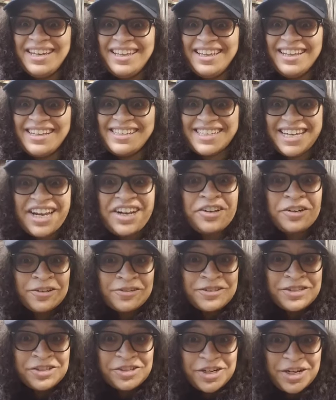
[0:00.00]
It's kind of
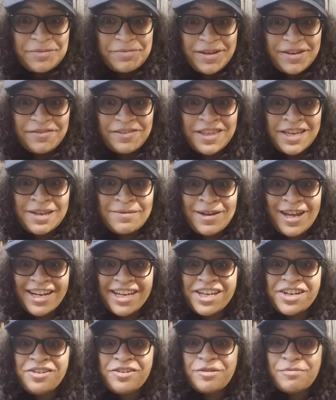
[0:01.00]
gross and creepy if you think about it.
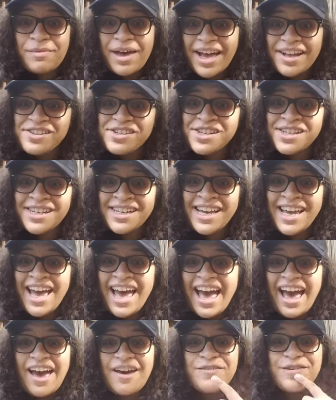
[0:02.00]
Can you imagine
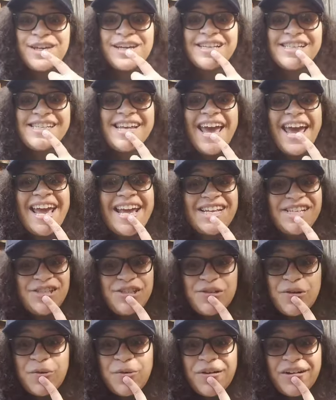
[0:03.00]
having a
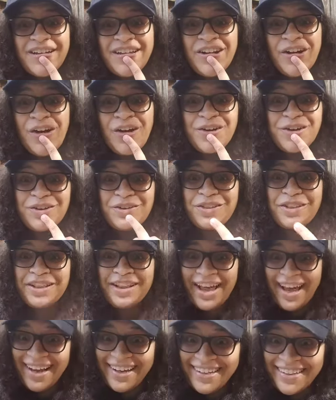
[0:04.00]
taste organ on your
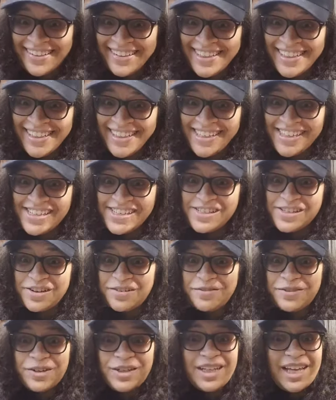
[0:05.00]
leg? So
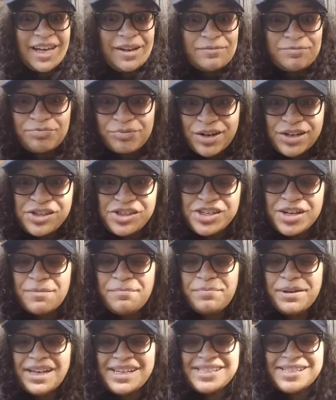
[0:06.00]
if your leg brushed up
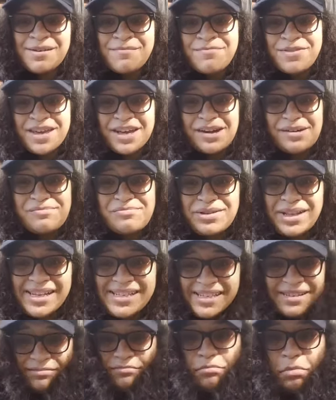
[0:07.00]
by something
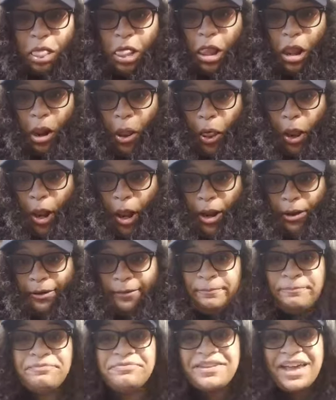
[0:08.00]
unpleasant, blah, blah, blah,
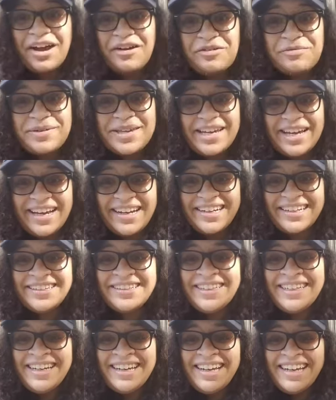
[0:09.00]
that would be kind
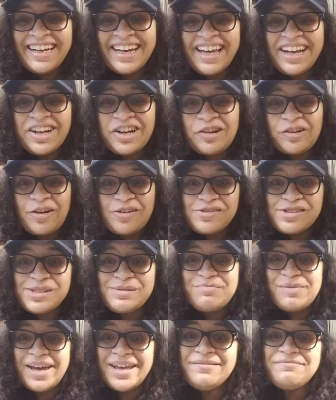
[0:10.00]
of gross,
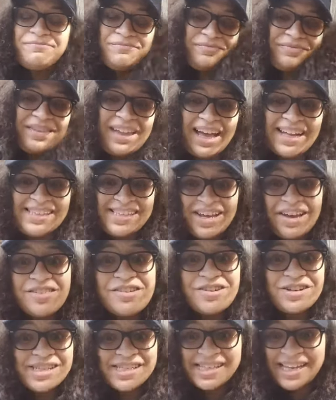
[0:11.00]
but that's how
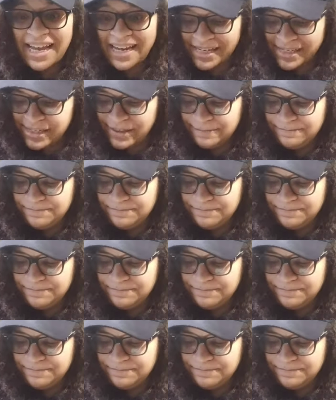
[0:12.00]
they're designed.